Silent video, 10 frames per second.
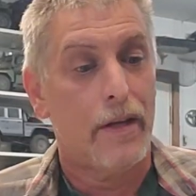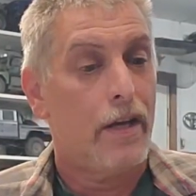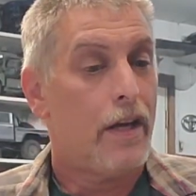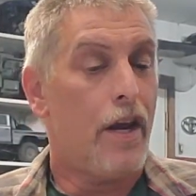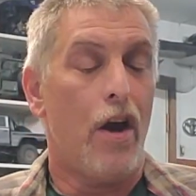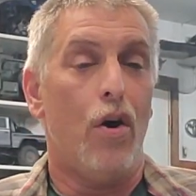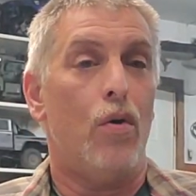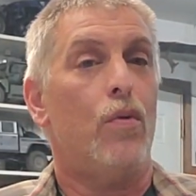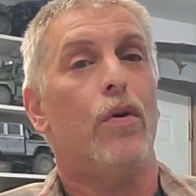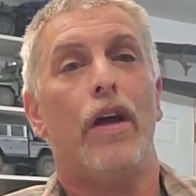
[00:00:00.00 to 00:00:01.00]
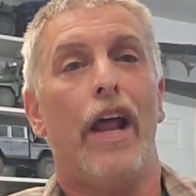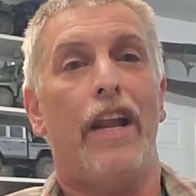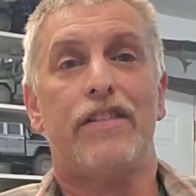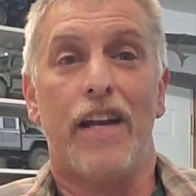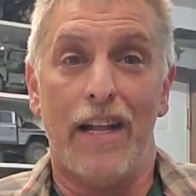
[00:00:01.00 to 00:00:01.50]
You know, and
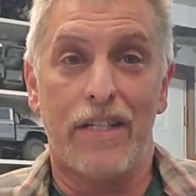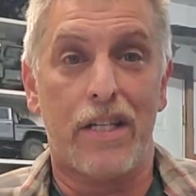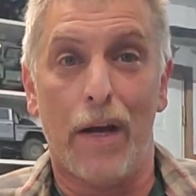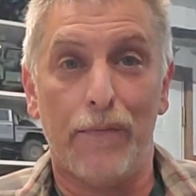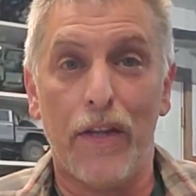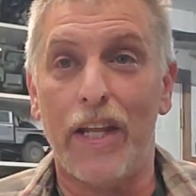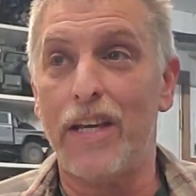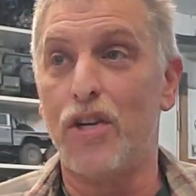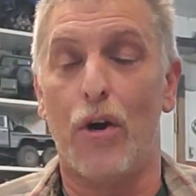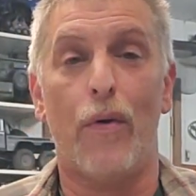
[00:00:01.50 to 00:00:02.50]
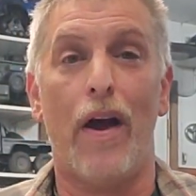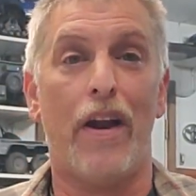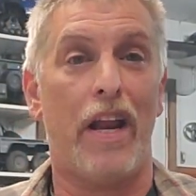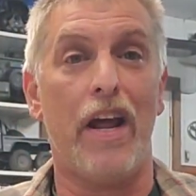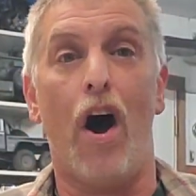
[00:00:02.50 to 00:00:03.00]
it's not stuff that they turn around
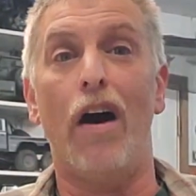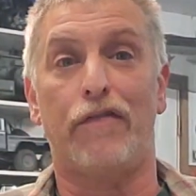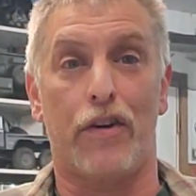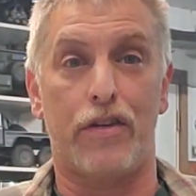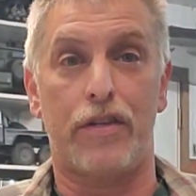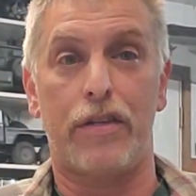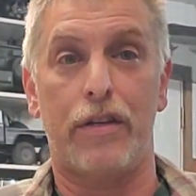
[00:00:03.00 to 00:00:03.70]
and he offers.